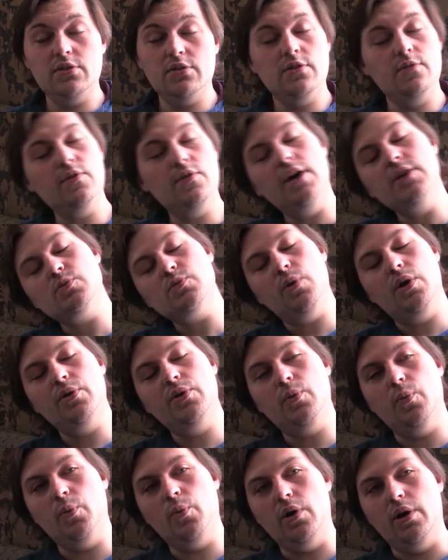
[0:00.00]
The first
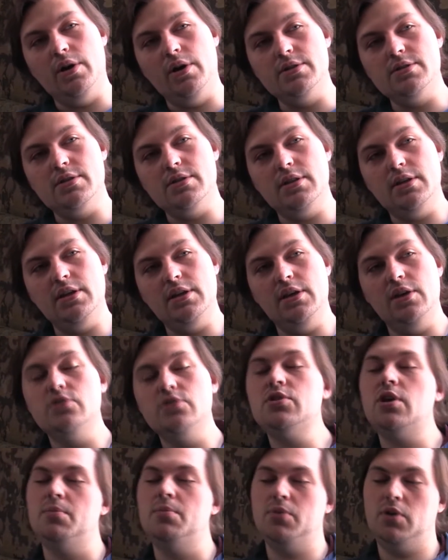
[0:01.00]
one was the
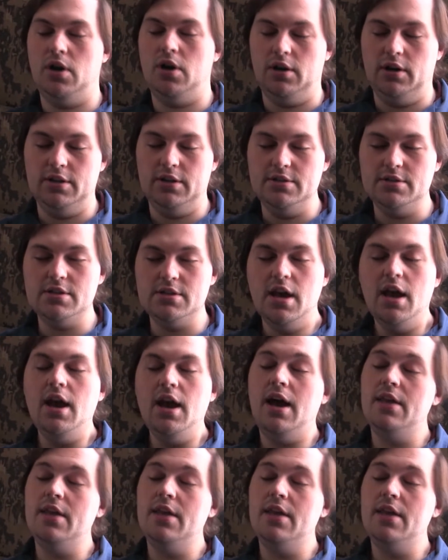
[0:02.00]
Tom Collins,